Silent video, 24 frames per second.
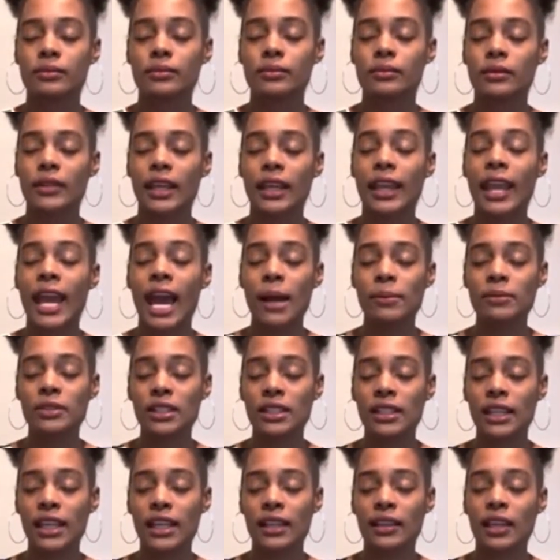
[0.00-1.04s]

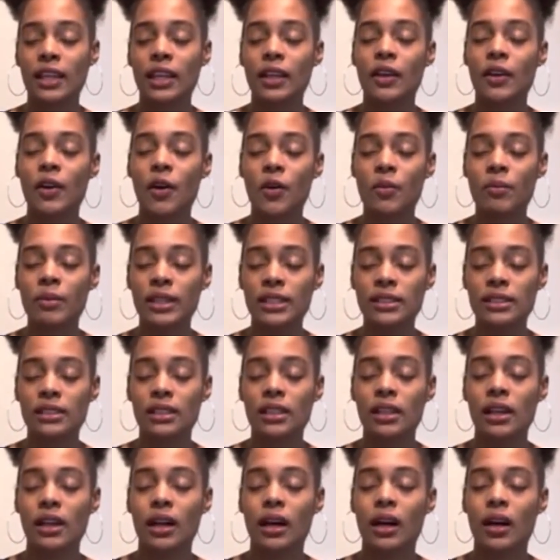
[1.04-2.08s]
encapsulate the encodements
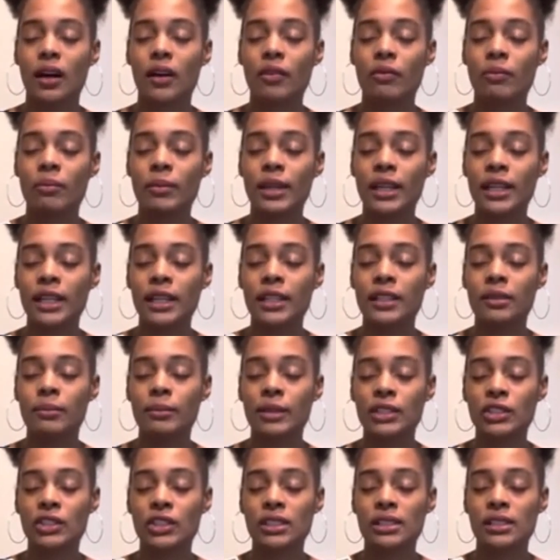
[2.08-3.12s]
of many
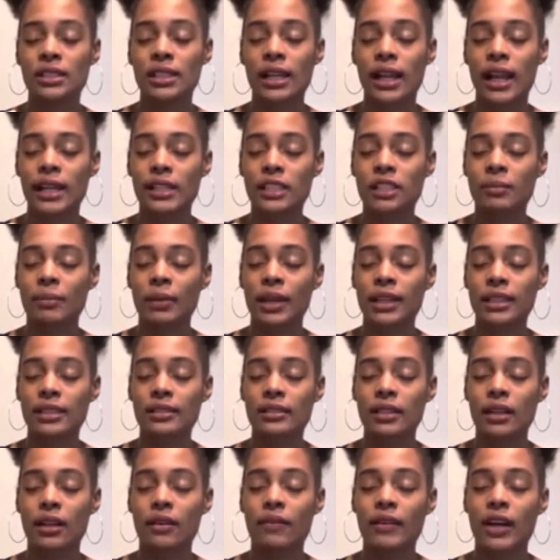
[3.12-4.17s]
dimensions and aspects
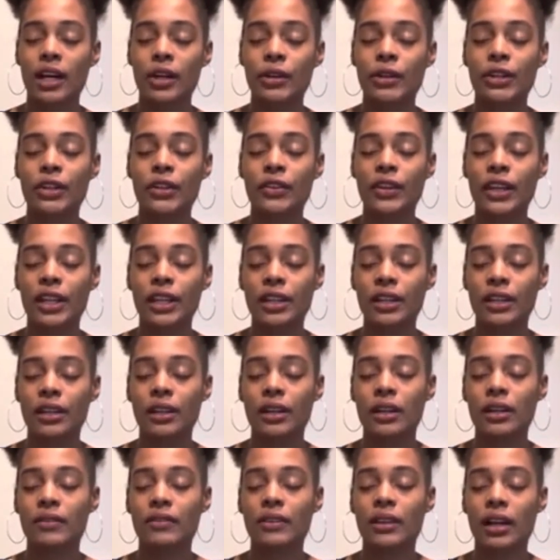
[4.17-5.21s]
of our Creator,
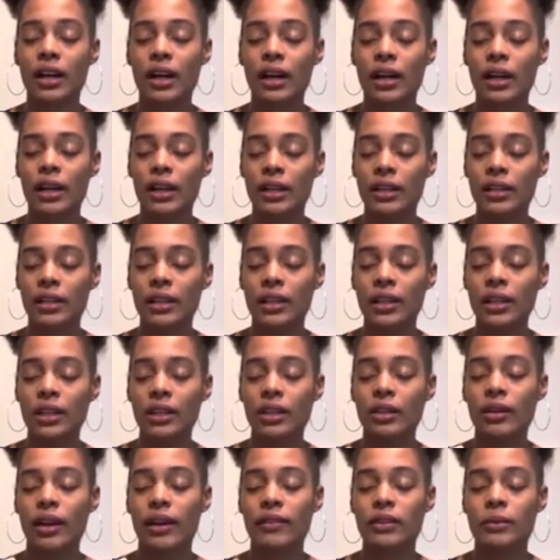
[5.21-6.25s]
of God.
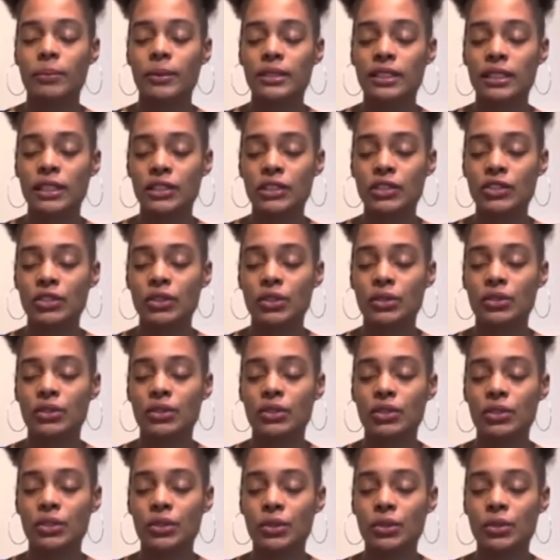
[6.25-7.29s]
You have the potential
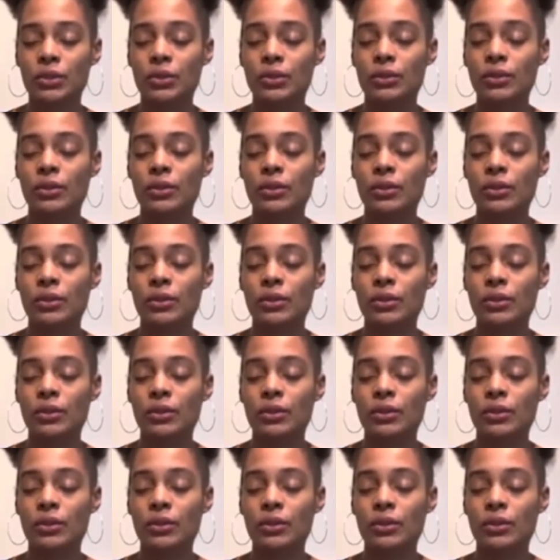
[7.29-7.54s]
to